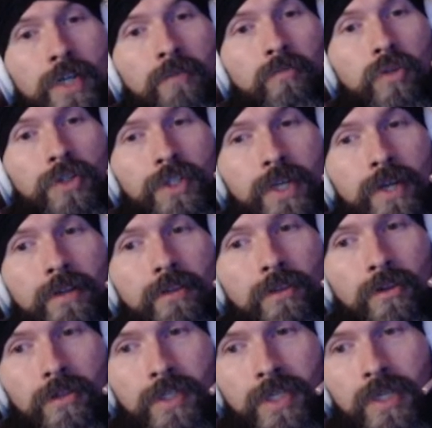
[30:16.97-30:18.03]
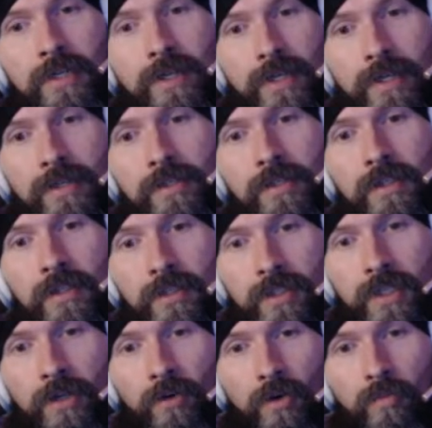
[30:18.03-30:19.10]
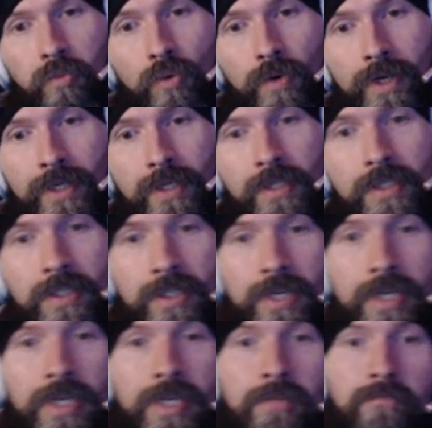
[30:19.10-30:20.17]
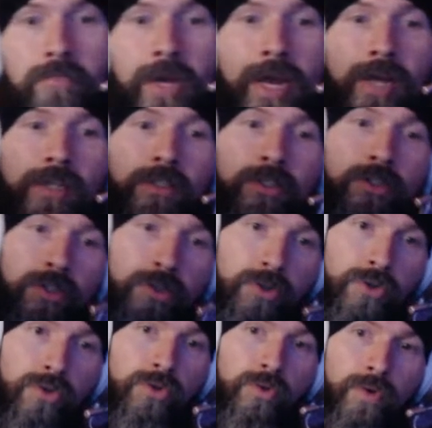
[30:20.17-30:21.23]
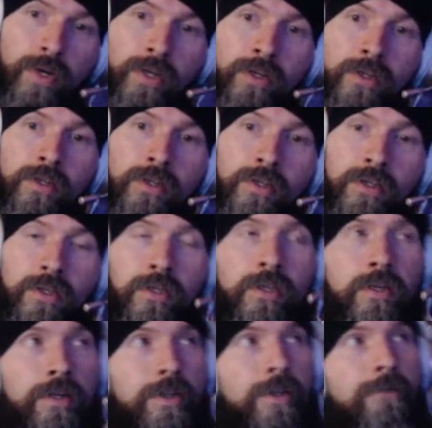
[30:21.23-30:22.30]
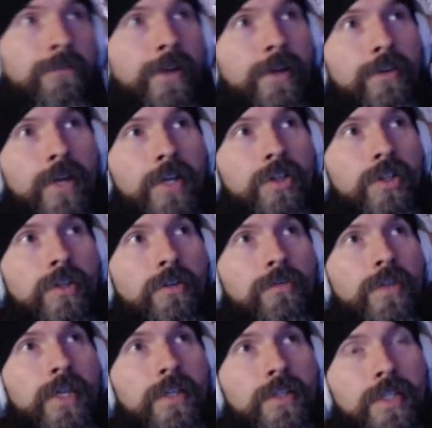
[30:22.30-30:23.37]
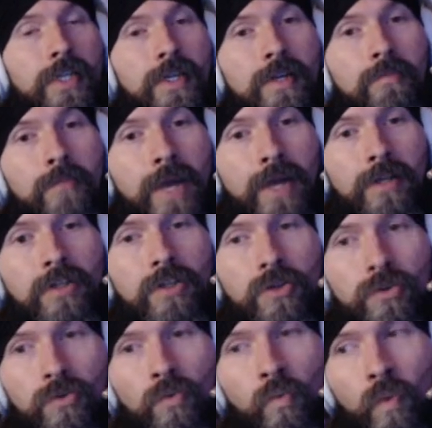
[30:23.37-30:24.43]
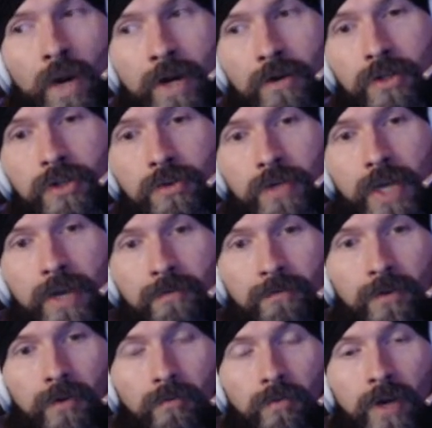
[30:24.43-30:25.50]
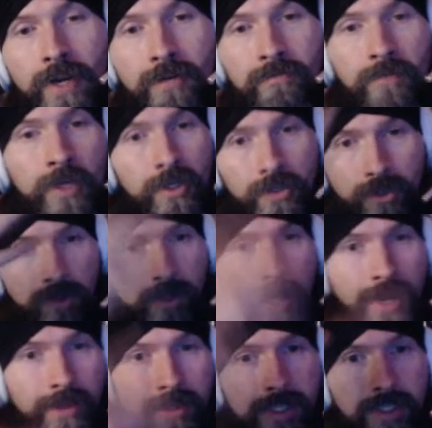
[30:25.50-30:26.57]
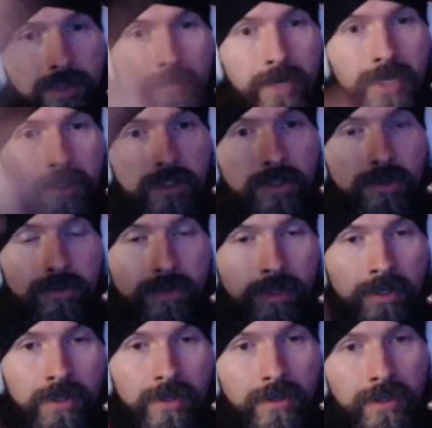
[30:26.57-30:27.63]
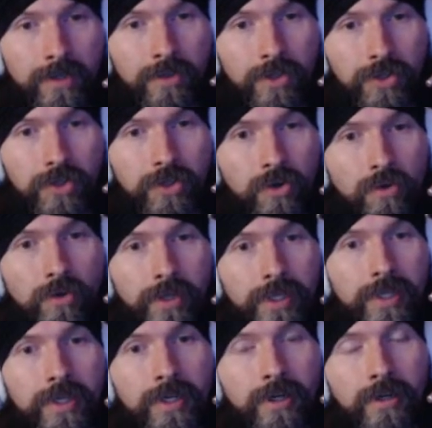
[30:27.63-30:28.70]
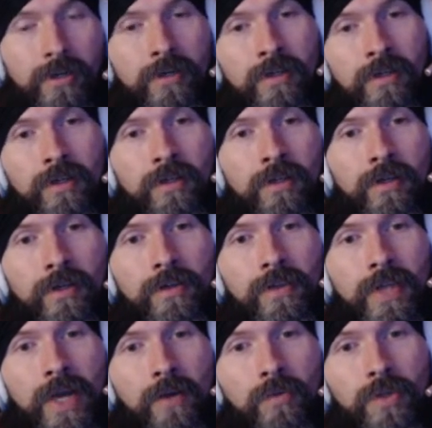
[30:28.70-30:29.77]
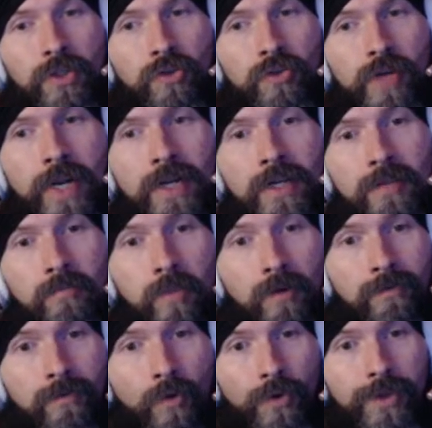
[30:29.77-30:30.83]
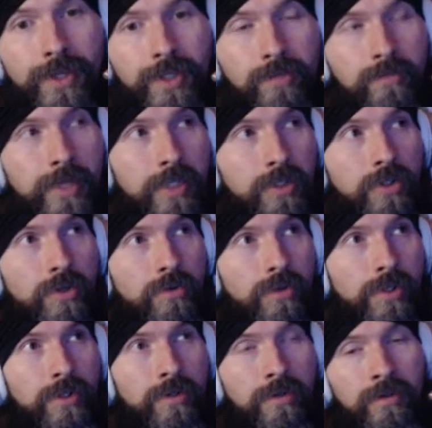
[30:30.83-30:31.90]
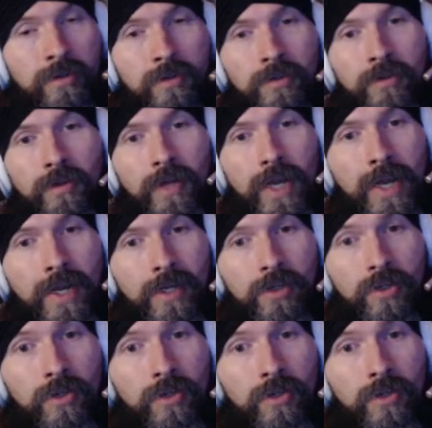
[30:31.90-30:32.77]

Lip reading: present? 13 is the 0 point. It's getting back to the foundation of things, getting back to where you came from, right? You're not this meat suit. There's a soul in here that was created before this meat suit, and